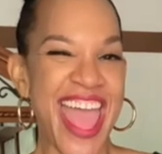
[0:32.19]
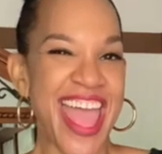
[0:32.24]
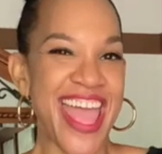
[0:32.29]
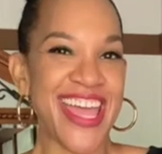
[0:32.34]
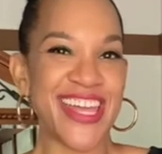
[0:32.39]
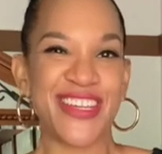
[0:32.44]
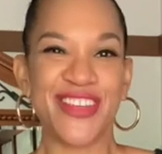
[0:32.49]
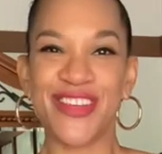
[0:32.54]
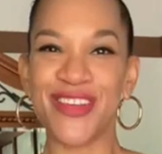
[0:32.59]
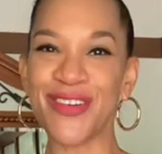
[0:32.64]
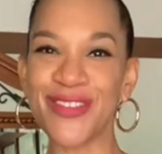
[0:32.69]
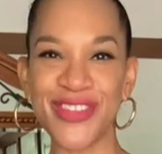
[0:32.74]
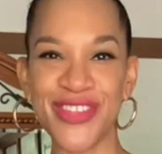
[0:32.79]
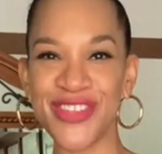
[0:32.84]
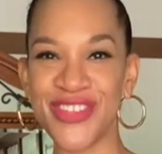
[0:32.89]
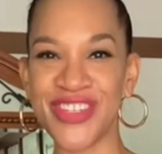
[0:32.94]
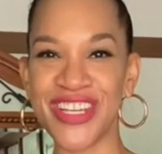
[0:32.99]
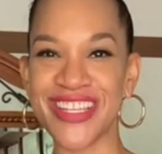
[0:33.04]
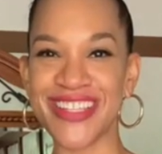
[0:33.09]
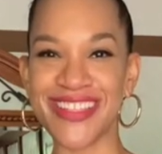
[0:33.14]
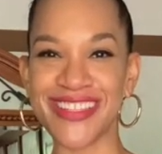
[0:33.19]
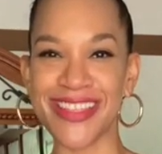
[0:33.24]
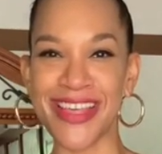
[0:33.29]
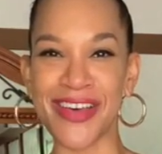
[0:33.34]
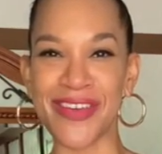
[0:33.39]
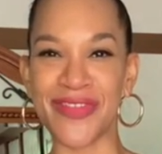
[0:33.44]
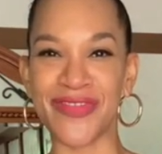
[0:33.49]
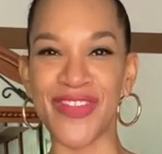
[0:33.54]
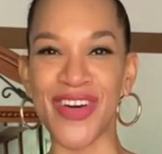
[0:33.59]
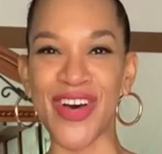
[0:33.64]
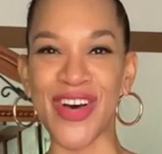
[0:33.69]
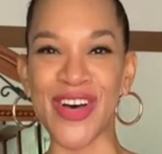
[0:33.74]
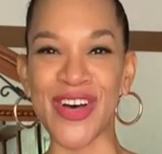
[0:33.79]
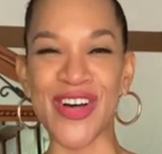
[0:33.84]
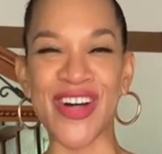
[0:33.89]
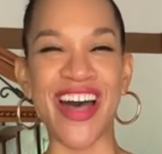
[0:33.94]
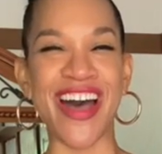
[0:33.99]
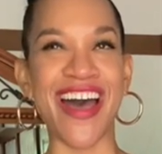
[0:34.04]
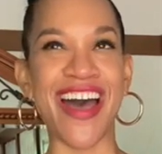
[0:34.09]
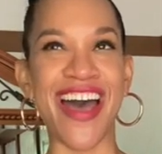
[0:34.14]
And don't you just love
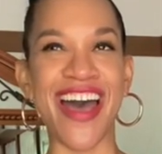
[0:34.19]
fall?